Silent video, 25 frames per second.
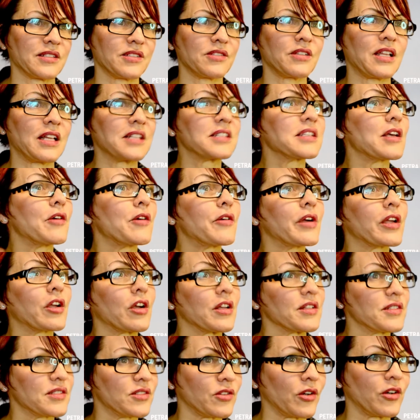So that's how I
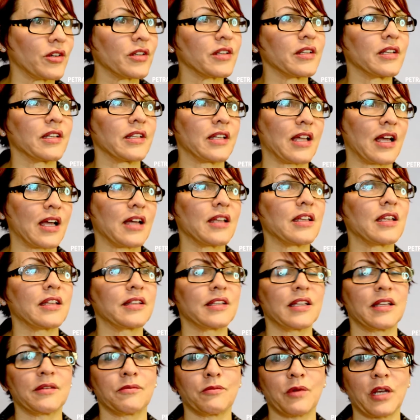got started in that. And
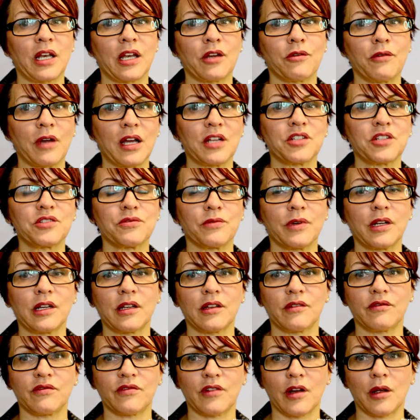then when I
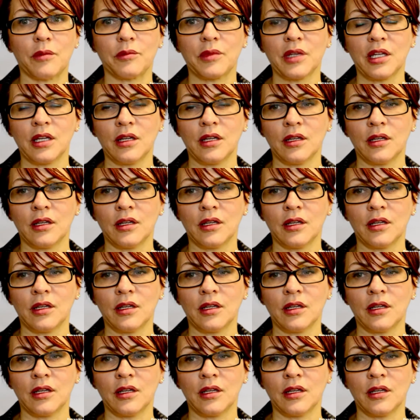graduated from